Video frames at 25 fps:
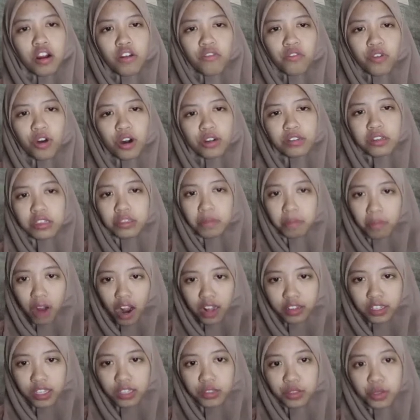For this
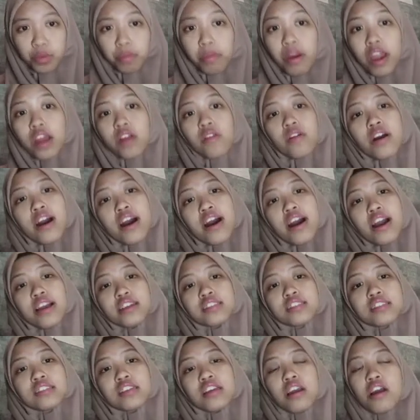money to buy
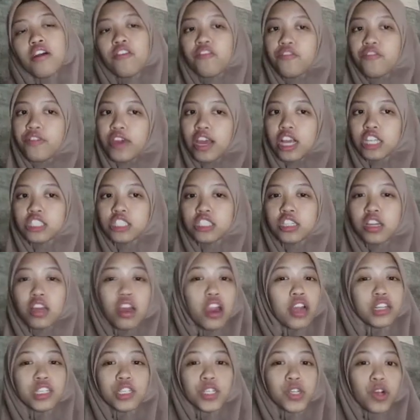rice, fish,
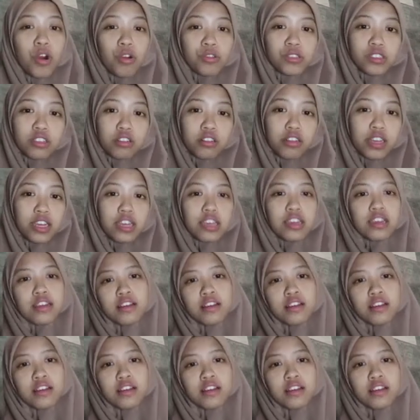and grocery.